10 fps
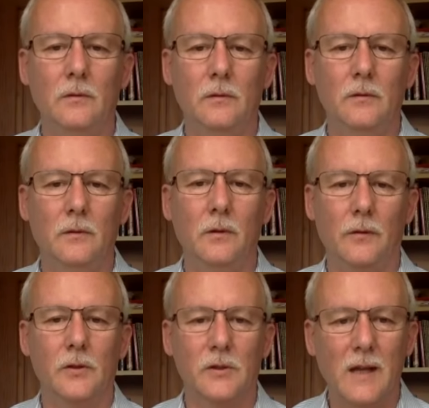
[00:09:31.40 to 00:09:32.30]
you
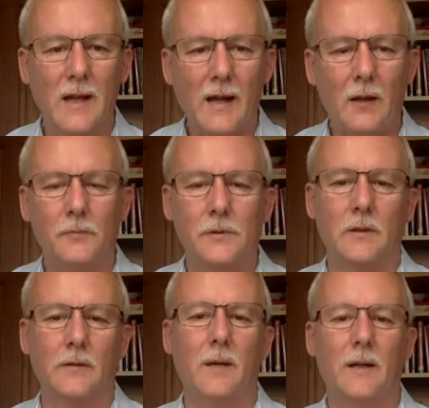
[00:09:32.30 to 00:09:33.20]
know, just help
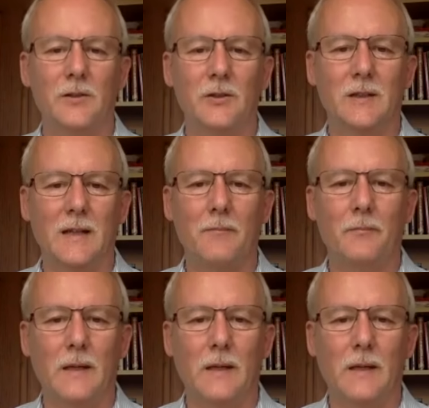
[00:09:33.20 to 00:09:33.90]
turf managers get,